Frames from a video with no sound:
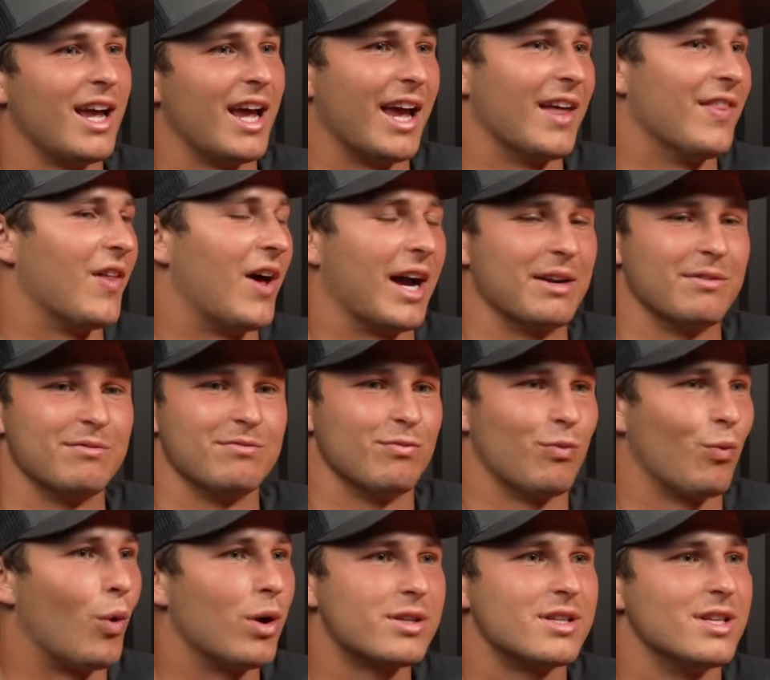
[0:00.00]
and like,
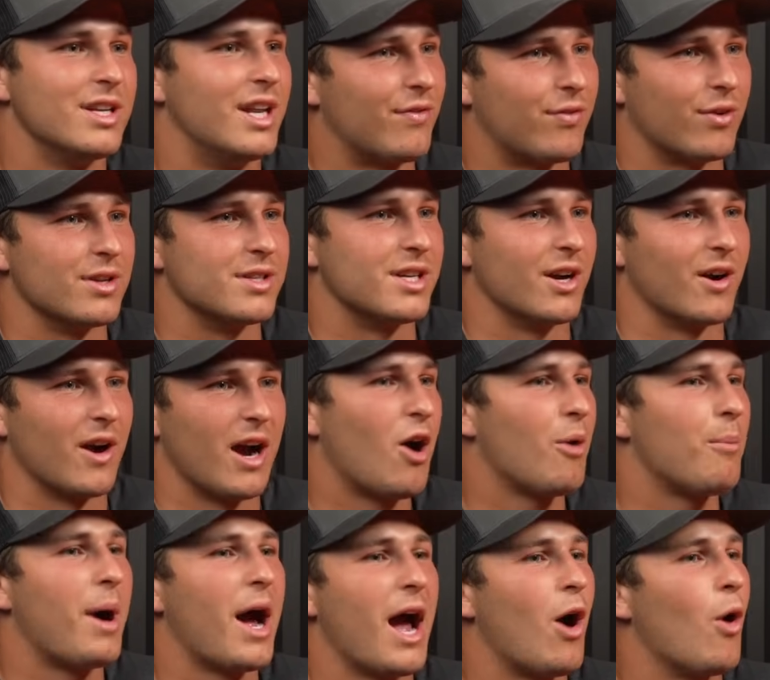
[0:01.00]
what's the difference here? How
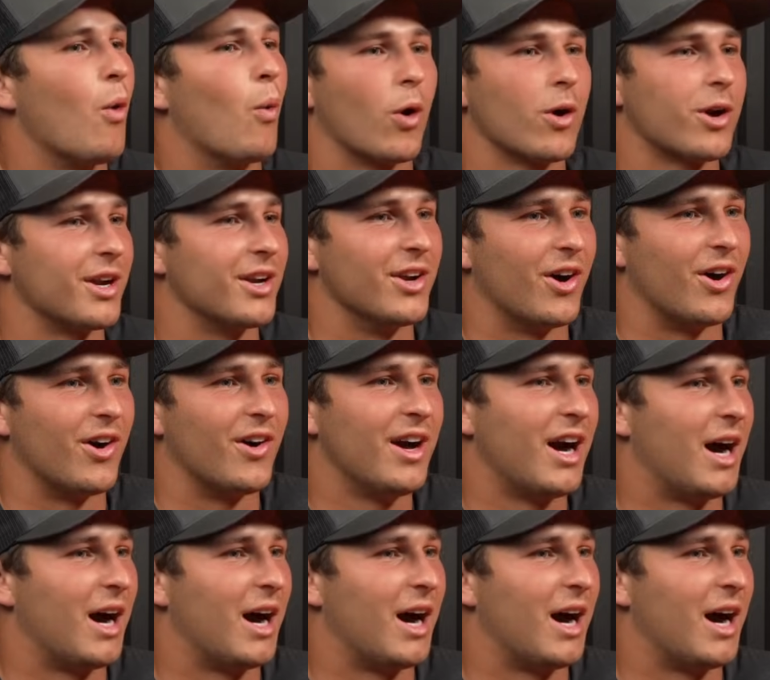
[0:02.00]
am I outworking y'all?